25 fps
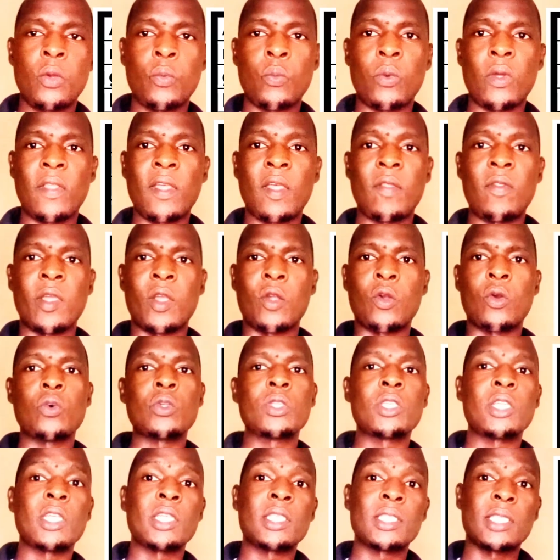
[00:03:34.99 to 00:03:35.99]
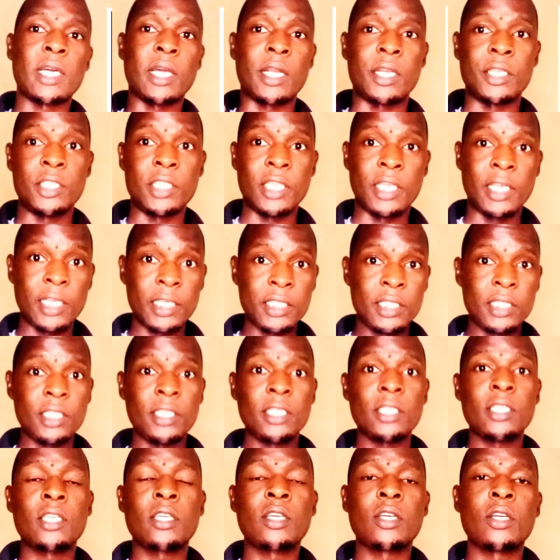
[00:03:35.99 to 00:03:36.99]
whether the causes are
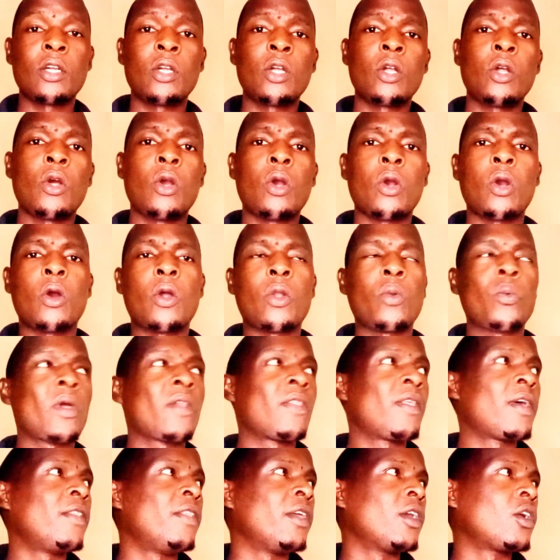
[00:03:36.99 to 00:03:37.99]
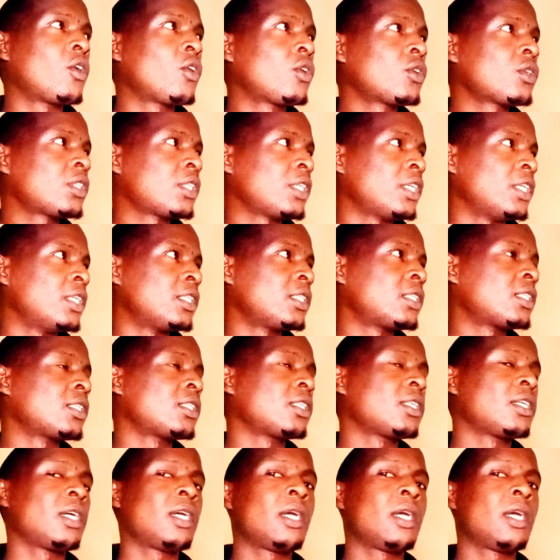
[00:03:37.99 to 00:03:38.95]
genetic, or whether the causes